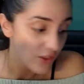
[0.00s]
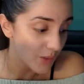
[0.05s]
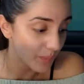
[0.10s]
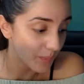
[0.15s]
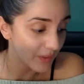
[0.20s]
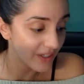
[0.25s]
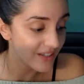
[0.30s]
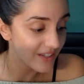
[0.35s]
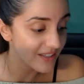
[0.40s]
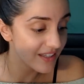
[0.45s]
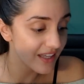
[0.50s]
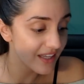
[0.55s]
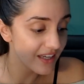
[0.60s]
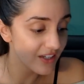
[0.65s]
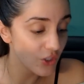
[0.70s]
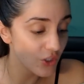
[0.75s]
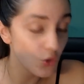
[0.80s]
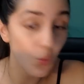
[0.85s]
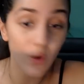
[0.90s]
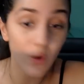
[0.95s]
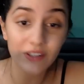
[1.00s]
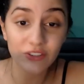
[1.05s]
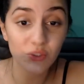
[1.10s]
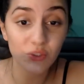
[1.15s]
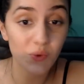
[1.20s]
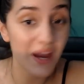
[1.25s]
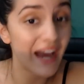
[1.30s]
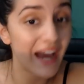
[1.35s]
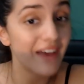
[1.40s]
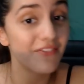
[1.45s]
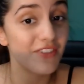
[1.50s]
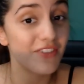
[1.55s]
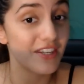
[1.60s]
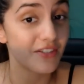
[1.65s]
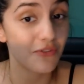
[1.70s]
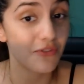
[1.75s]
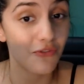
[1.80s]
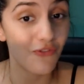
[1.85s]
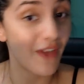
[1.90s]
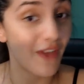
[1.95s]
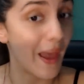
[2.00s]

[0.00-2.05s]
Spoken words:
the person that you want to have this